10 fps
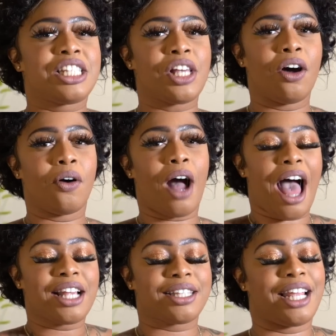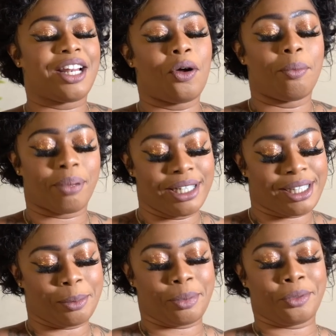So I stand on
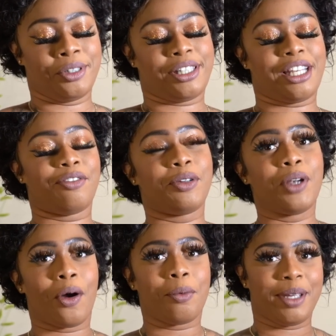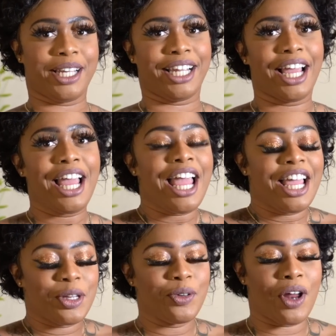principles. If you know me,
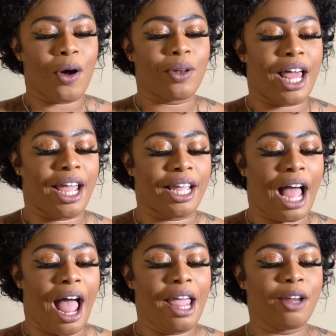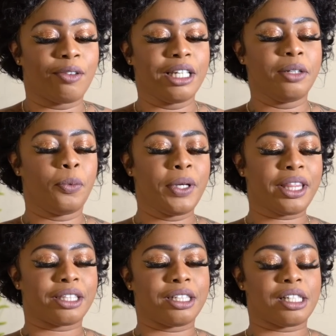you know, like, I ain't really
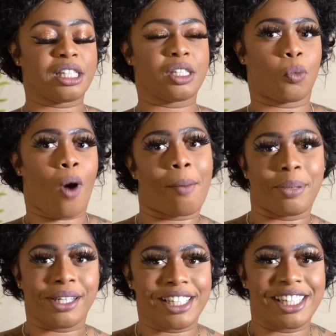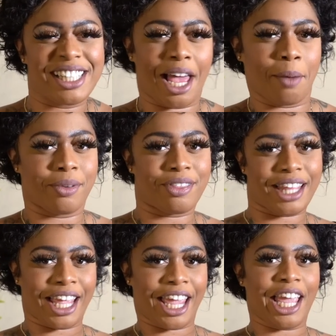with the swapping type of
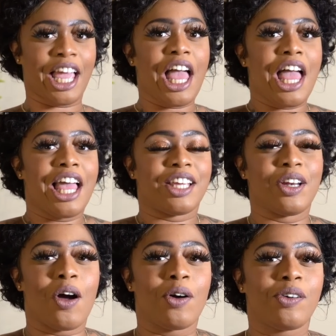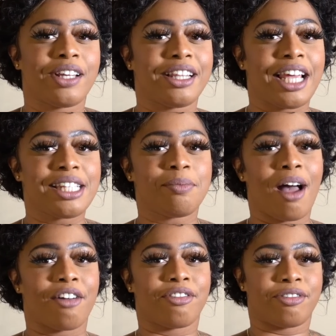thing. You know, that's
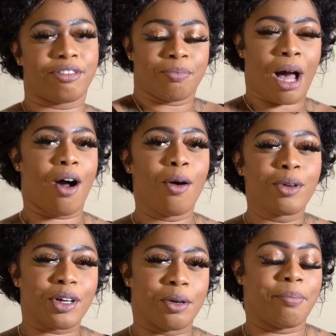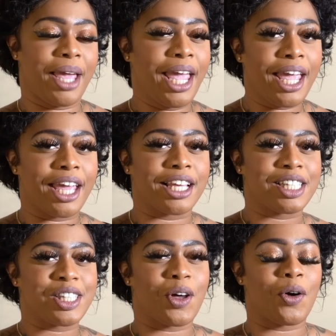my homegirl man.
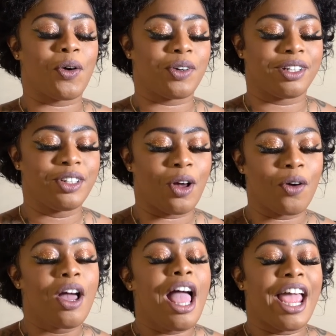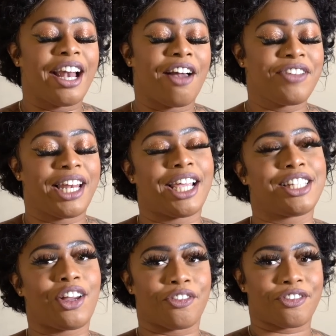So, you know, and I feel like as
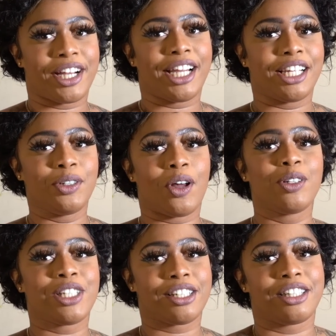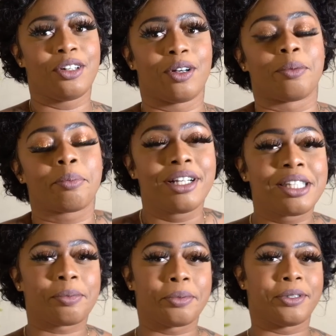her friend, you know, you should have stood on the
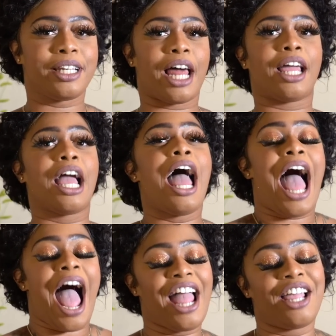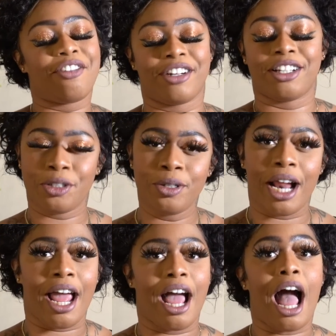principle. Like, I ain't finna do
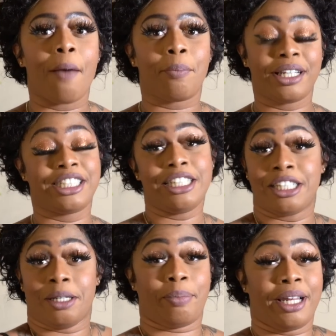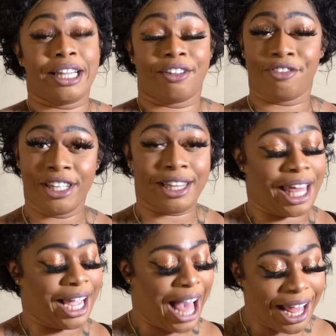that. She should have played the fifth
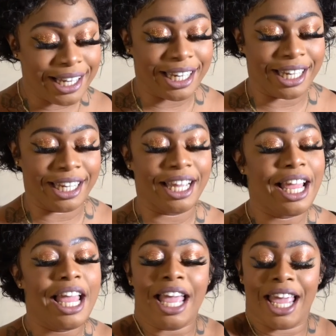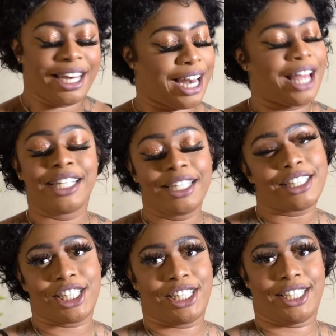like I did, and I did the
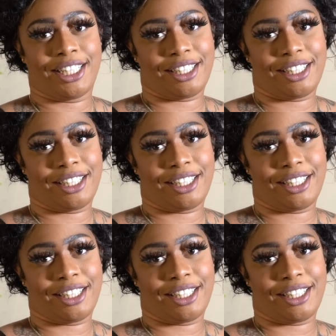shit.